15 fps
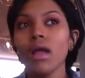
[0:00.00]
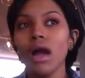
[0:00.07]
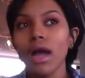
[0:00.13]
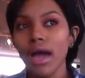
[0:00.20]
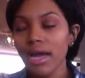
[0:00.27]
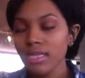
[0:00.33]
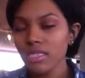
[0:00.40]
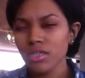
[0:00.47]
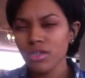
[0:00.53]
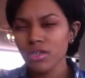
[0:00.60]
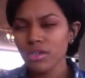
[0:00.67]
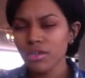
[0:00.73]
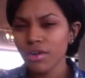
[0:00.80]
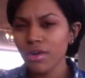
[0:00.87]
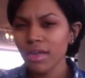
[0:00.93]
I asked the
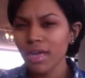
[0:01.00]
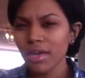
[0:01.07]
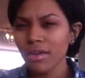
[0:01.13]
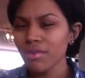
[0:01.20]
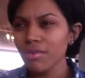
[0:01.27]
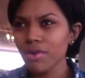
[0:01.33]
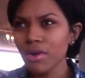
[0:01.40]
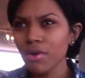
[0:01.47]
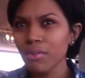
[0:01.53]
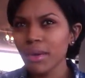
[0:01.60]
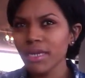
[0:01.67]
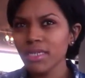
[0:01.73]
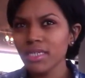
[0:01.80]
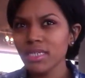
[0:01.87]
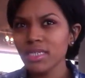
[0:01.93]
girl, like, you know,
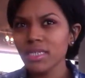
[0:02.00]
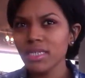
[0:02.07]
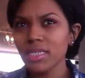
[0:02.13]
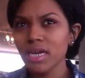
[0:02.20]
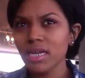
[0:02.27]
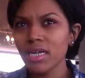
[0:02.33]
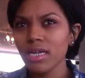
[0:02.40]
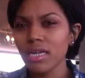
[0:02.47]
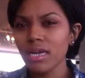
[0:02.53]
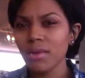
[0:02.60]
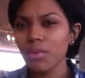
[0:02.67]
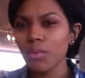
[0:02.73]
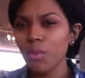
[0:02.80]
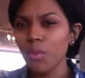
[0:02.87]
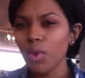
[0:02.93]
basically kind of like,
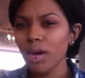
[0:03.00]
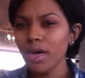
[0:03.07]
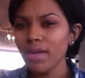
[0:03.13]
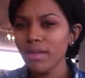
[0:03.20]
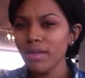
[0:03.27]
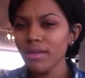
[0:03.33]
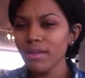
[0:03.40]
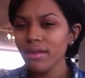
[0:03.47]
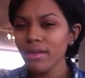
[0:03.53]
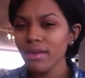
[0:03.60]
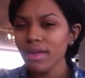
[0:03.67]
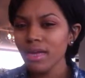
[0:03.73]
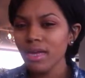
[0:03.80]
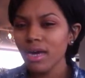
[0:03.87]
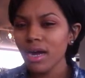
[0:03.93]
what,
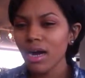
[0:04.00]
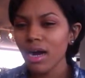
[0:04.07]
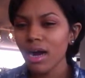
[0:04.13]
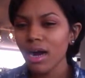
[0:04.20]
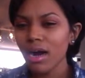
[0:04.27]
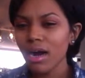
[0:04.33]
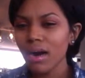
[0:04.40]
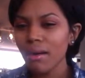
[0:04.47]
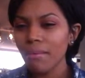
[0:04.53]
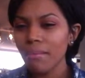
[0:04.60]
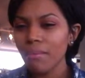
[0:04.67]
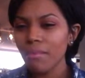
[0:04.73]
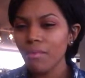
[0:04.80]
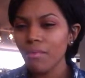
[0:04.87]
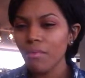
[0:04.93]

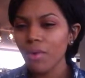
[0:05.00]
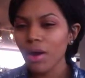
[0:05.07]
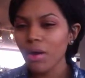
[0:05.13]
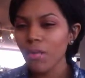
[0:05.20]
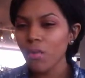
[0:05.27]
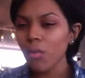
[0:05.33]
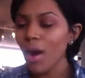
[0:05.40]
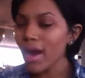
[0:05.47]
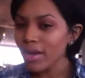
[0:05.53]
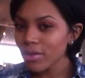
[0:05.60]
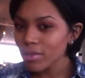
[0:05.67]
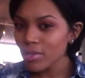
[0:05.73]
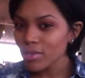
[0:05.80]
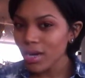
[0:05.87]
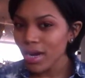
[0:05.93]
why
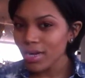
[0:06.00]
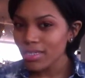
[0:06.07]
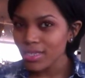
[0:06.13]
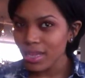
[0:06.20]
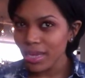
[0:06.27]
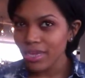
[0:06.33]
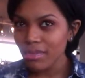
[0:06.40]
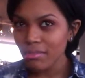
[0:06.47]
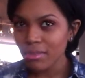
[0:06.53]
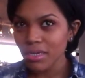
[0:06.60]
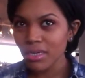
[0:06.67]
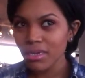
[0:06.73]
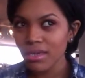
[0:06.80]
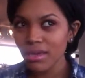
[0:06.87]
don't you guys like me?